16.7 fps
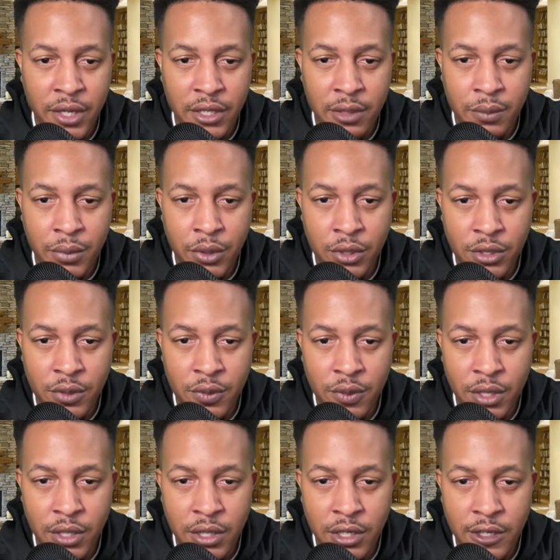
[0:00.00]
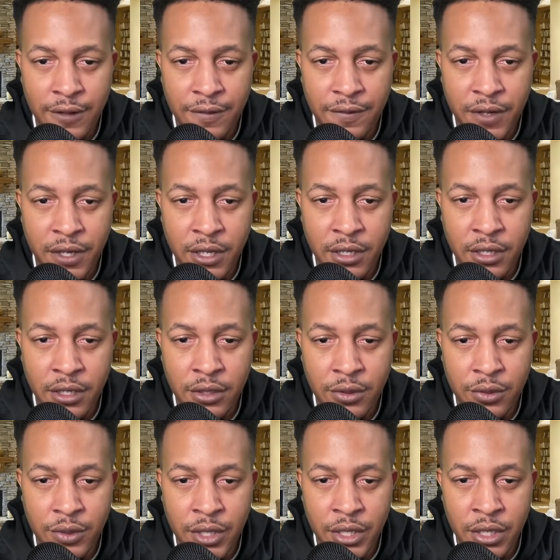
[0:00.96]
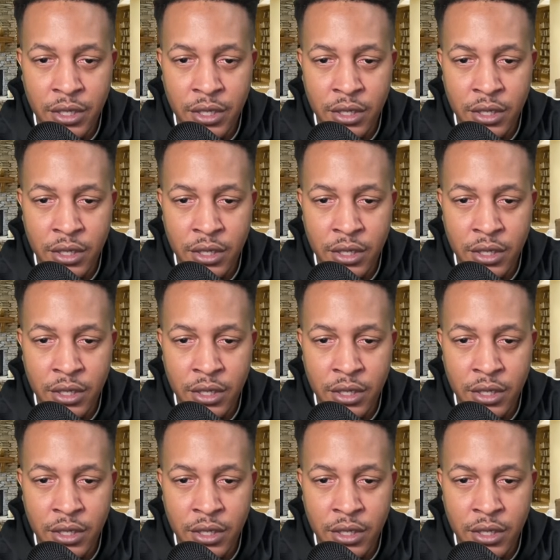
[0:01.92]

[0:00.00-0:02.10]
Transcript: The Bulls are really good defending the three,